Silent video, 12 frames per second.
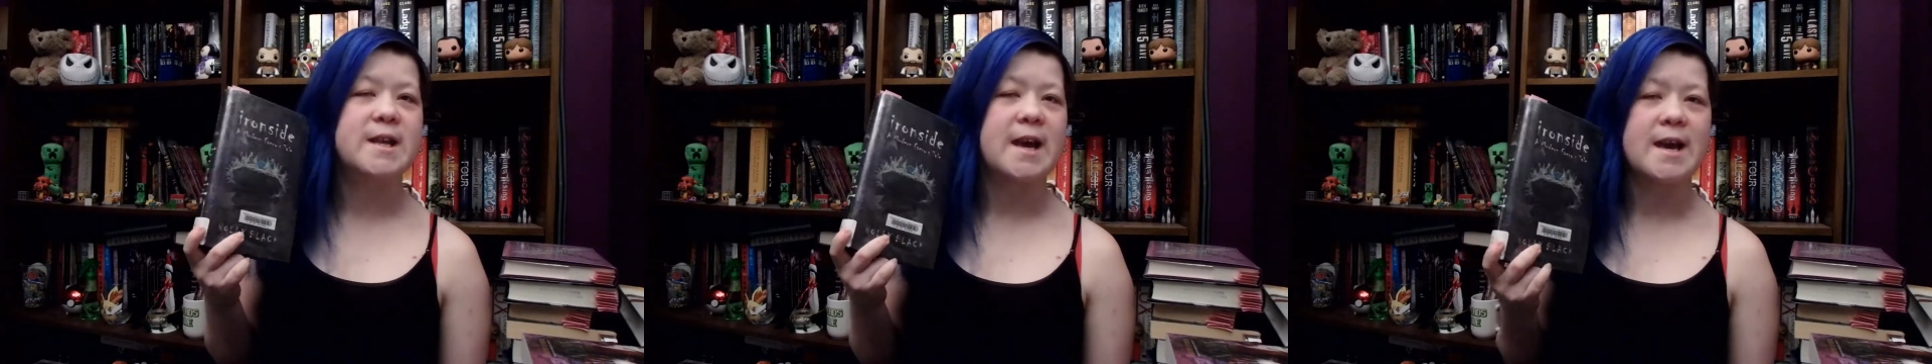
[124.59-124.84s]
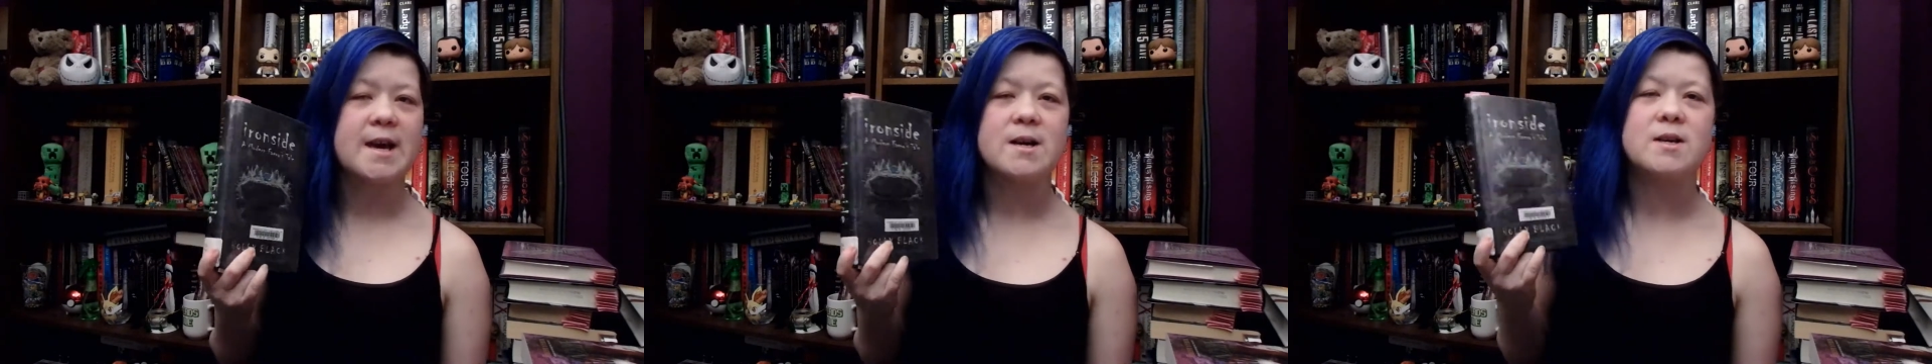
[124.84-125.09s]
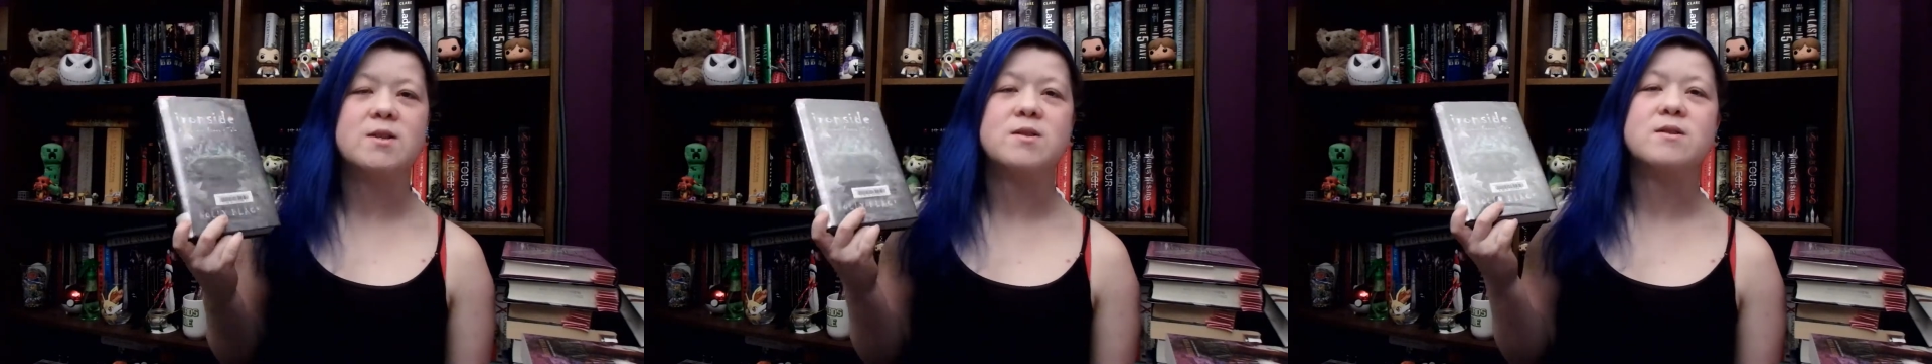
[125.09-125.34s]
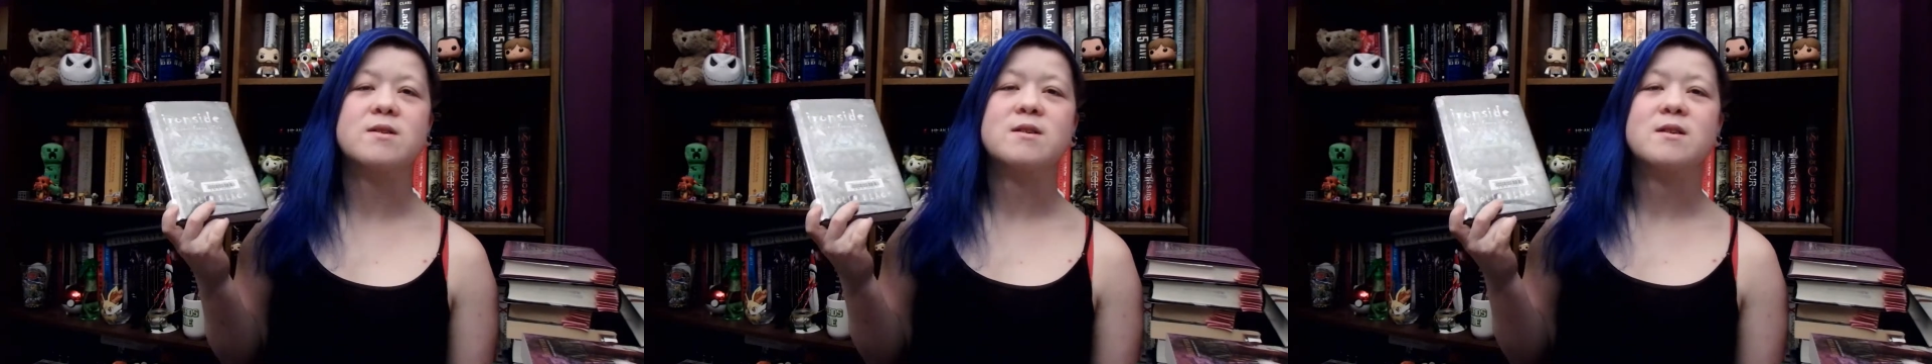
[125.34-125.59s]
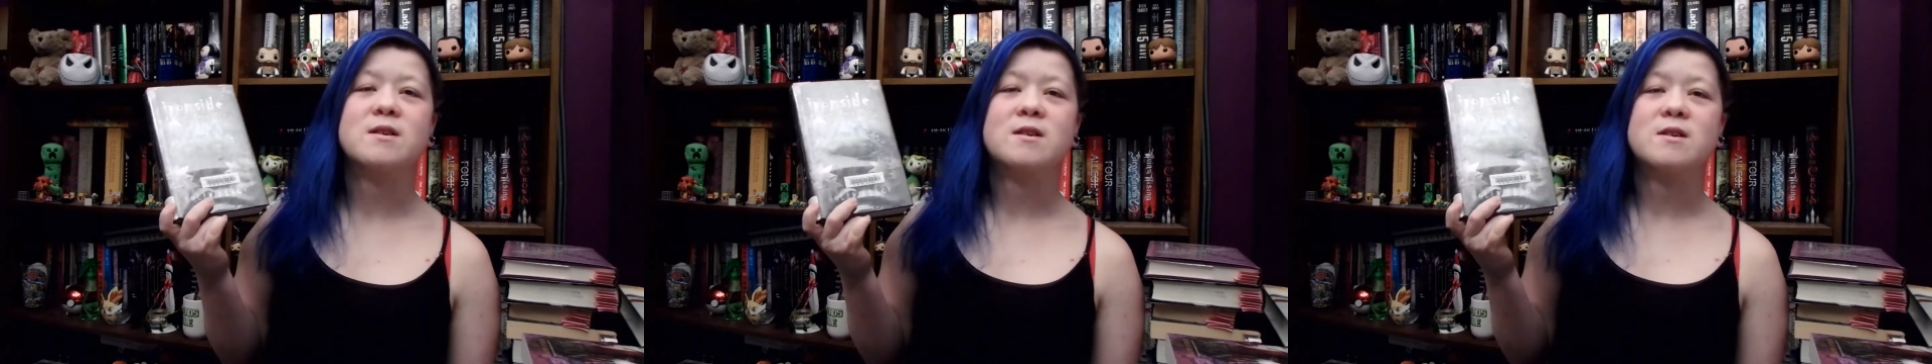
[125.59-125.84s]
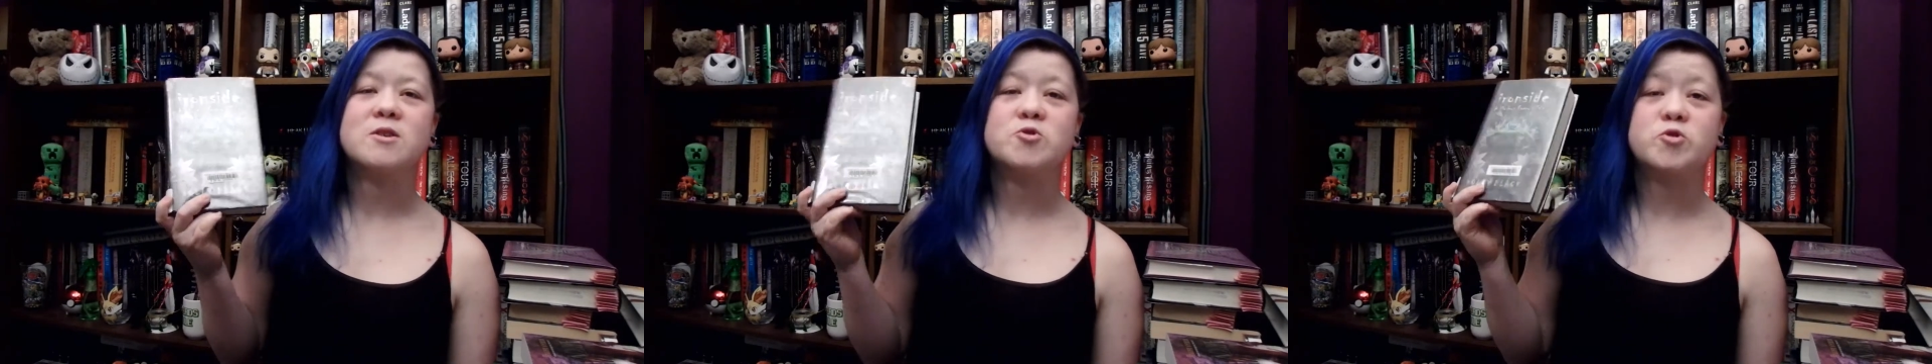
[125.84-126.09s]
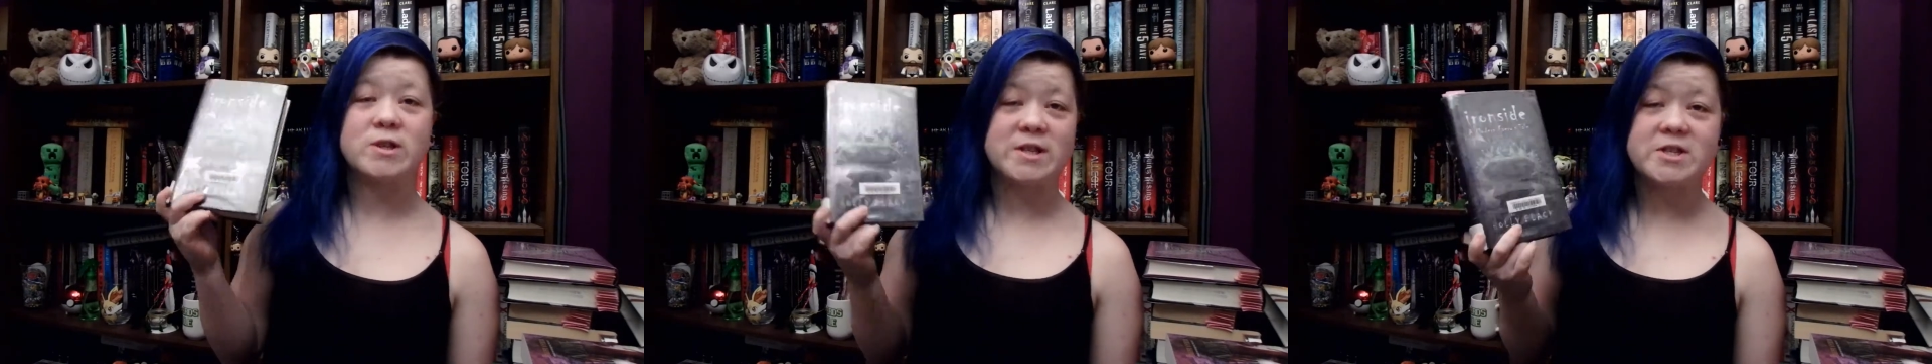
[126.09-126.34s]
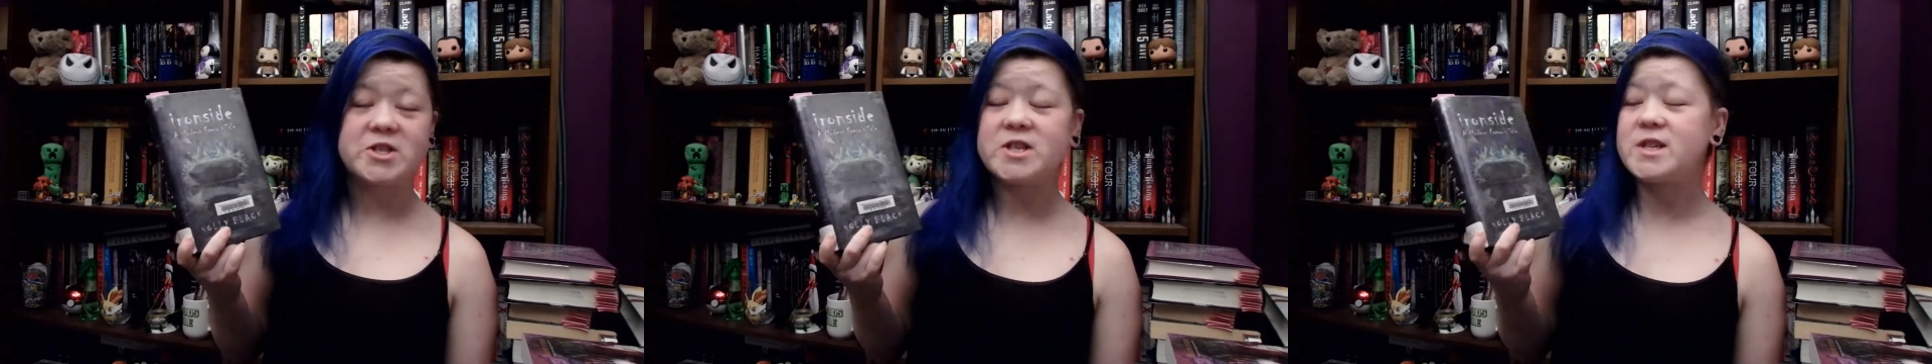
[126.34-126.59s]
Tale
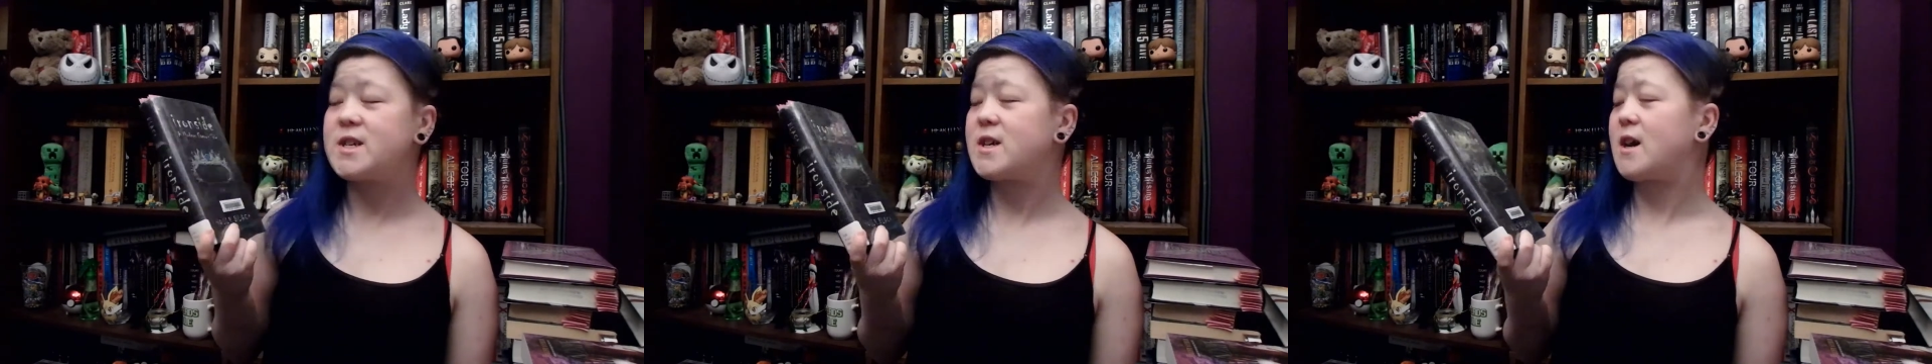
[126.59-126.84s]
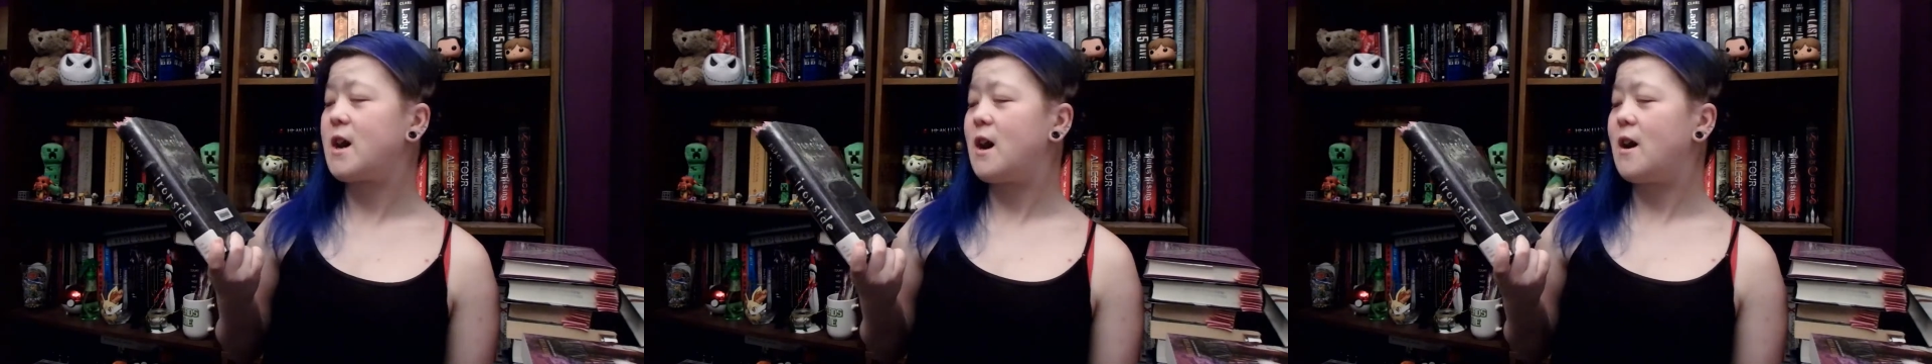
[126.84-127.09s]
trilogy.